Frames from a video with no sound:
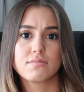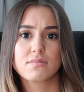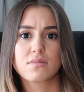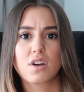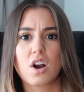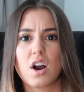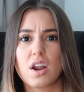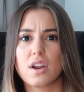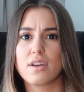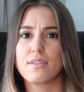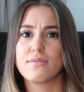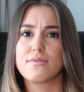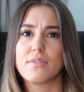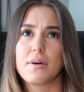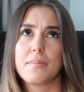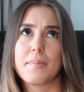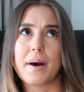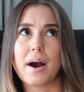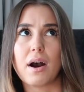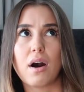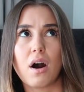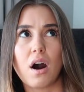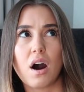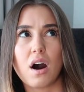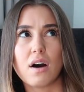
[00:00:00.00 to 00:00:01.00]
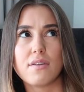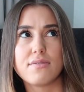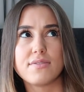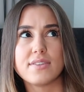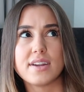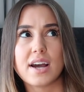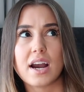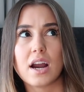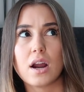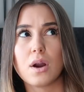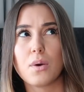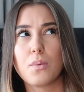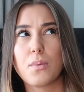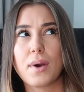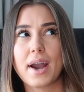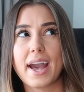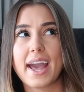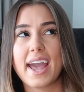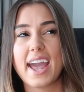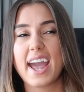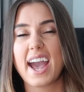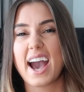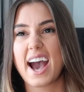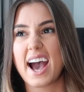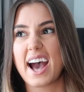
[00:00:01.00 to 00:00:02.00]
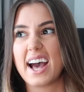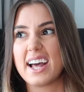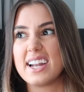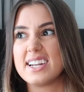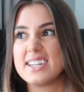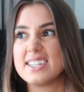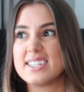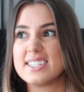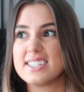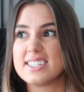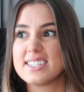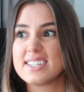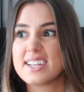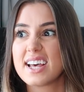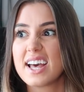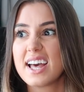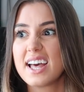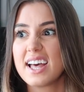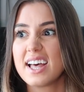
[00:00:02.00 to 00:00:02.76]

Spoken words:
kind of about half an hour away, and